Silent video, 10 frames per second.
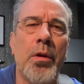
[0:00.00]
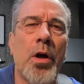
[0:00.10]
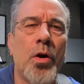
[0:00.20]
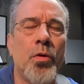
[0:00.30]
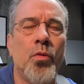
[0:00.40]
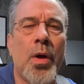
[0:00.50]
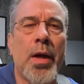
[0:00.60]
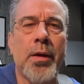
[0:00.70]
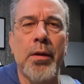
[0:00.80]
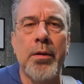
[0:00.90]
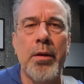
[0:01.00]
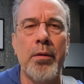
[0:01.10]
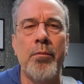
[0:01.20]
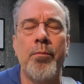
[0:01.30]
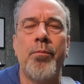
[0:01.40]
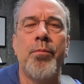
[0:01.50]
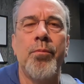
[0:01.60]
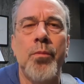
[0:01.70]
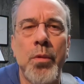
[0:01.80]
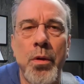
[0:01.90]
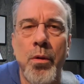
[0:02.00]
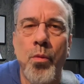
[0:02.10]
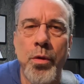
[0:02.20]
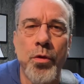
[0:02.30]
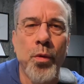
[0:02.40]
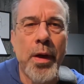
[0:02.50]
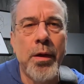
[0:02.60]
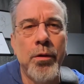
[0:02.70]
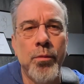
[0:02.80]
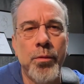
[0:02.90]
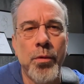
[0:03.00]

harder rocking than what Duran